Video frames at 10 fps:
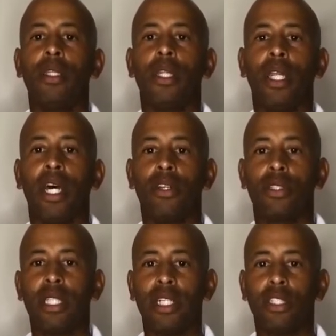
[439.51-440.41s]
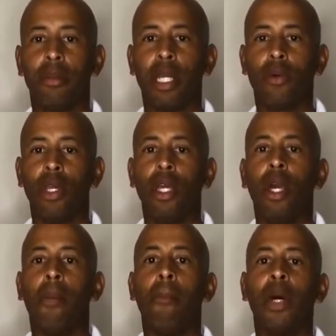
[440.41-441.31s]
The letters testamentary
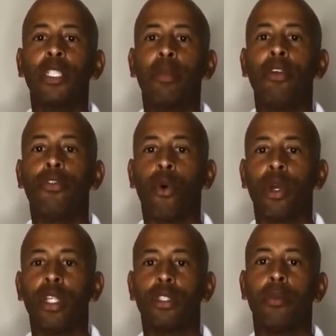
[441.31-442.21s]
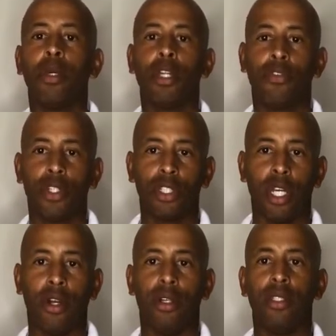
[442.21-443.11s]
must be forwarded to
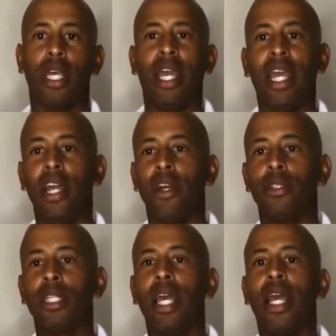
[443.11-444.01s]
beneficiaries, heirs,